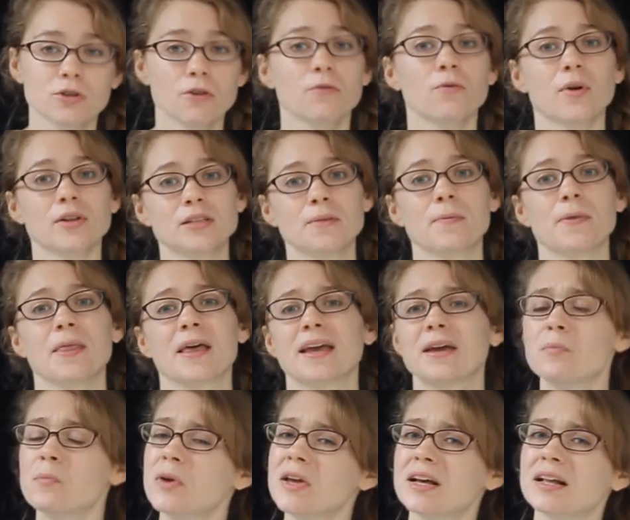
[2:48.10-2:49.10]
So if you want something that
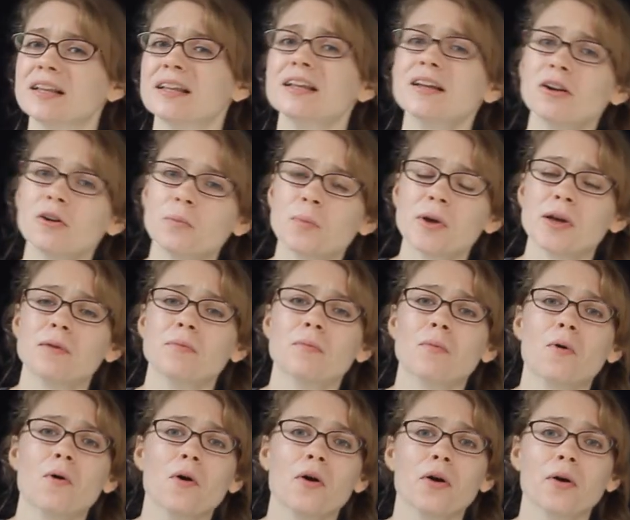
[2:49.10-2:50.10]
can be a little bit
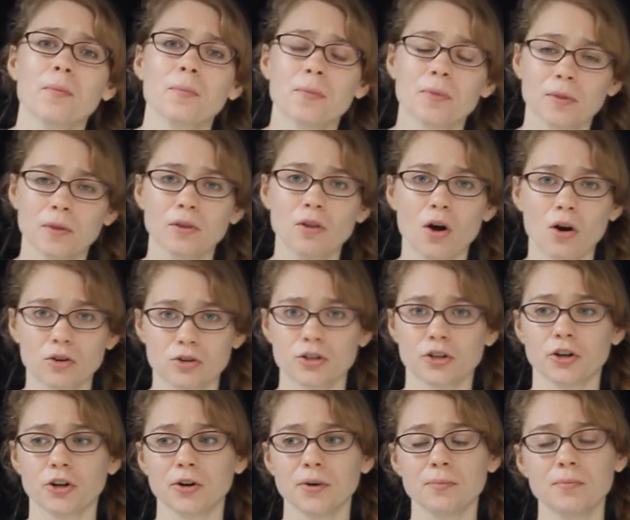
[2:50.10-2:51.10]
more long
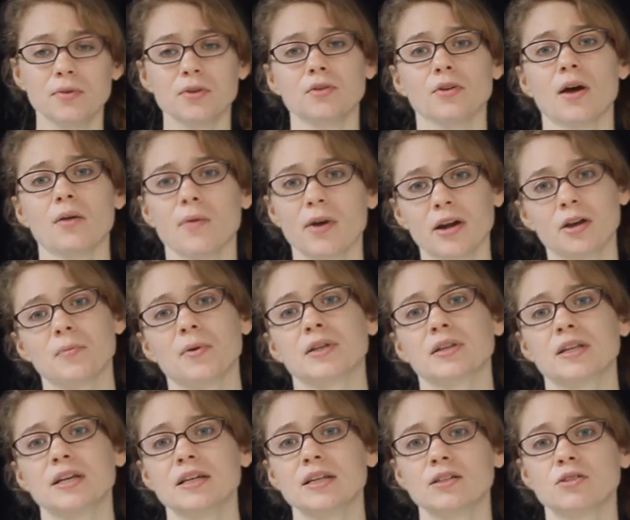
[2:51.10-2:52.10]
term, I
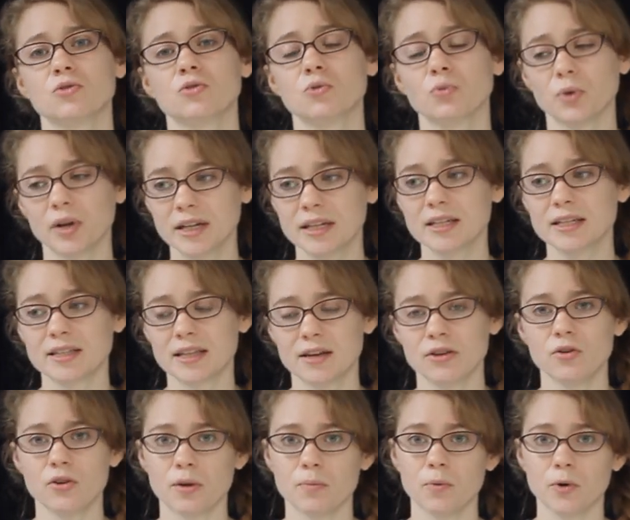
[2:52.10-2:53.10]
recommend these grids
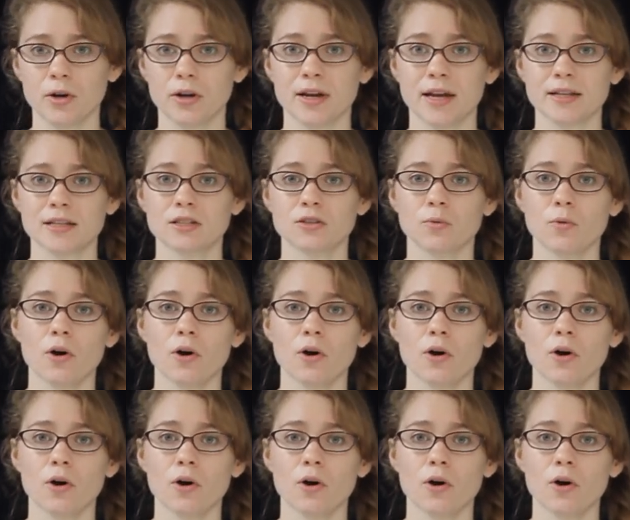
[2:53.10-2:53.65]
that you can put against